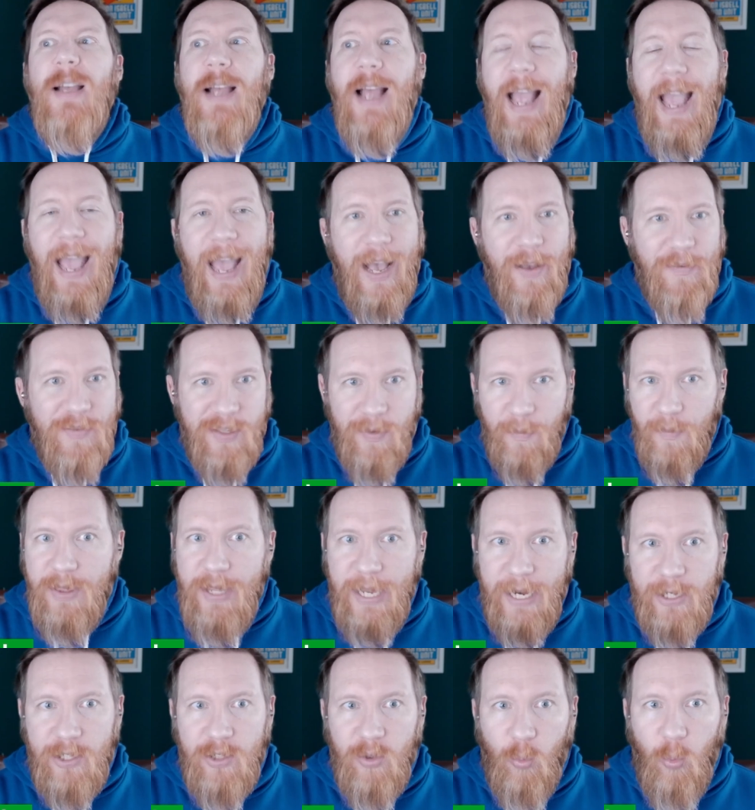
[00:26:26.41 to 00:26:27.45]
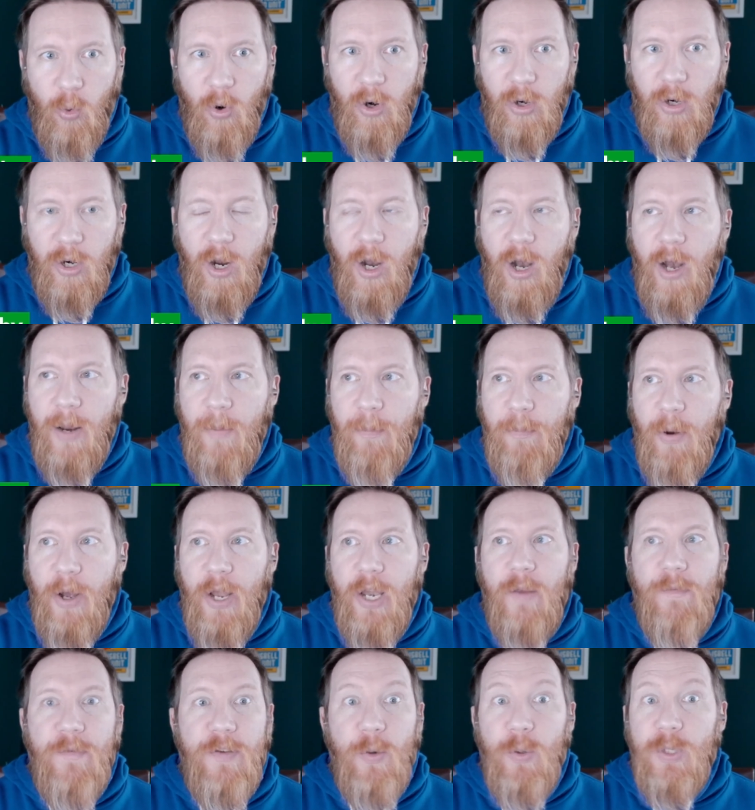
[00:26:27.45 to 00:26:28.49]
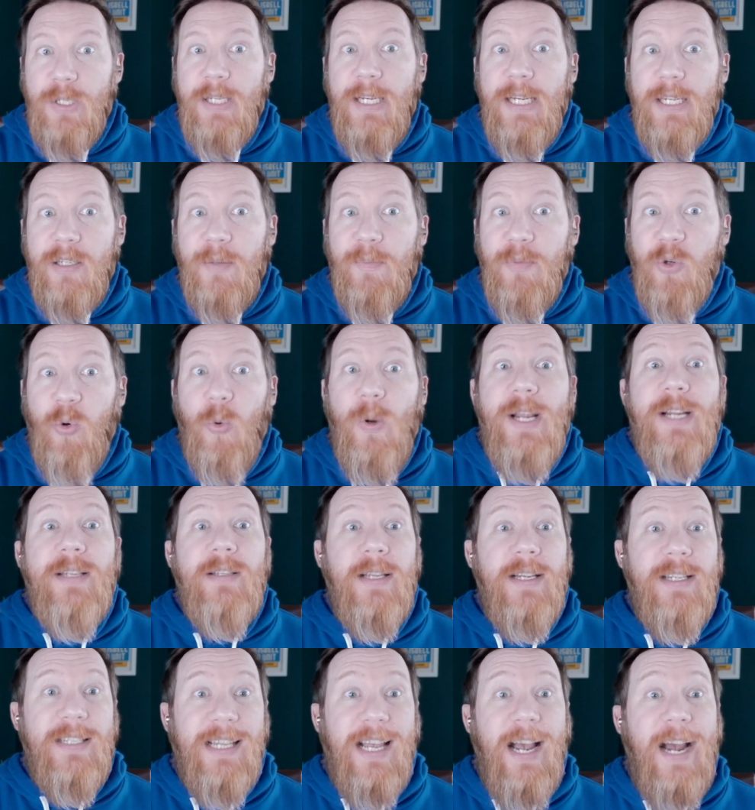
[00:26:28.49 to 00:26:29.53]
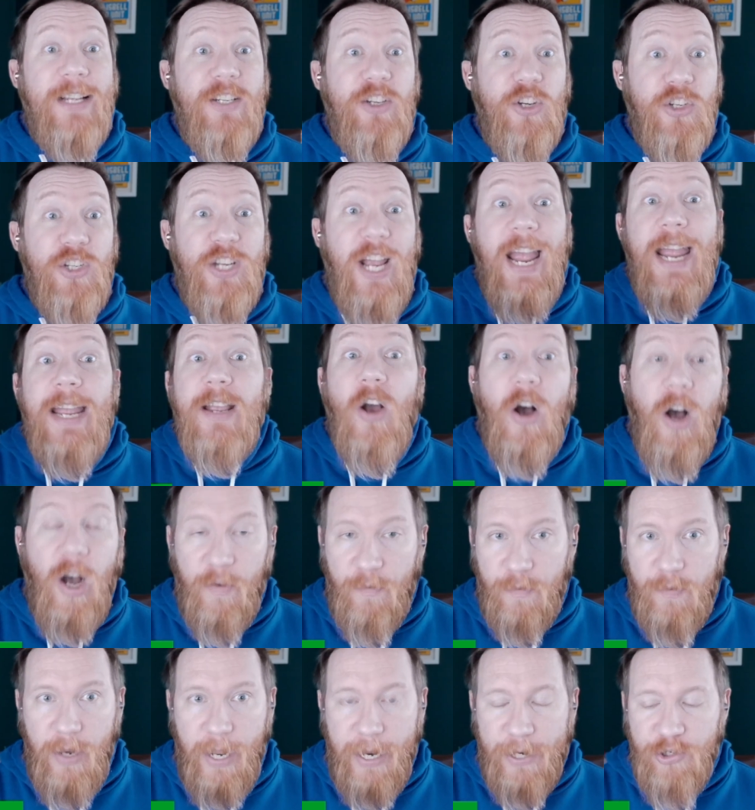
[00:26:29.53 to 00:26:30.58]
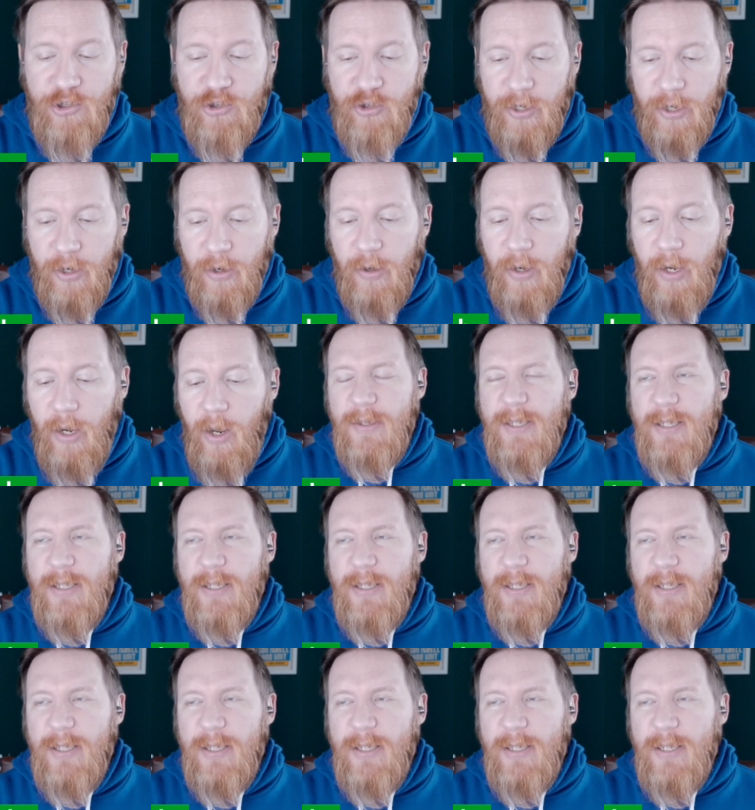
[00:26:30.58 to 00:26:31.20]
have some things to work on, but if you see some tweaks, these guys could take off next year.